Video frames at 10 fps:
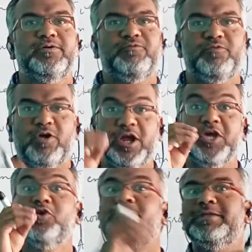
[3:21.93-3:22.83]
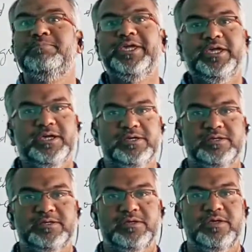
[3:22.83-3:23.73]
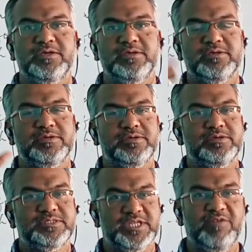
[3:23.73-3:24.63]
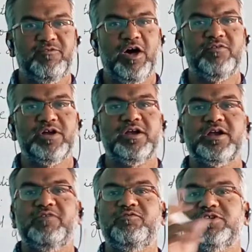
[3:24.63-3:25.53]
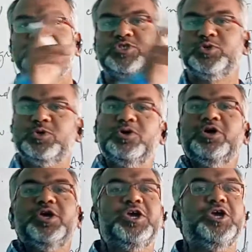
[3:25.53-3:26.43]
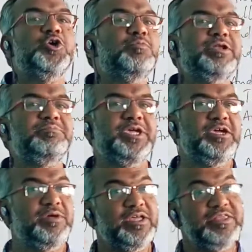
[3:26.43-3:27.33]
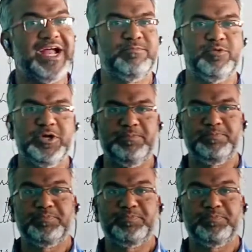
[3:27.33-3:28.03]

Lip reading: for human being. Sunflower refers to human being in that poem.